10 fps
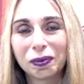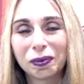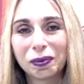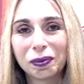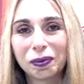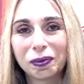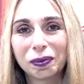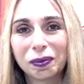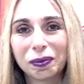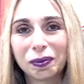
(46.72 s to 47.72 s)

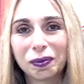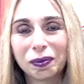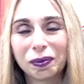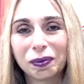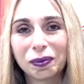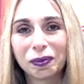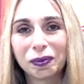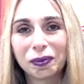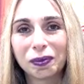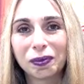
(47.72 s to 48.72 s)

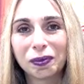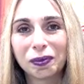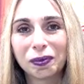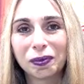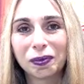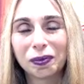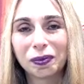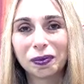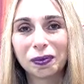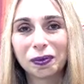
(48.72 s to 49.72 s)

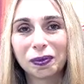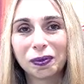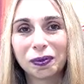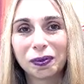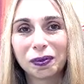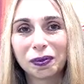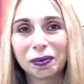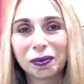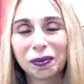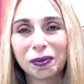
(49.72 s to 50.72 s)

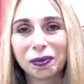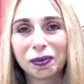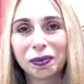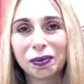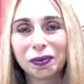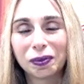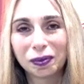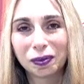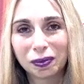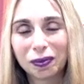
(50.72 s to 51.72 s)

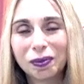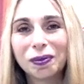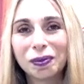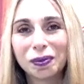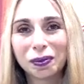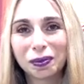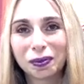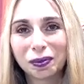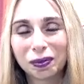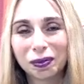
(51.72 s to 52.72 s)

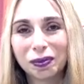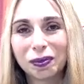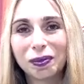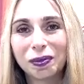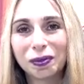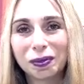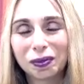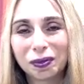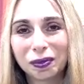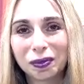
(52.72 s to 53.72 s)

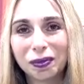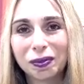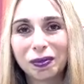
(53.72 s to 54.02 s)
(silent)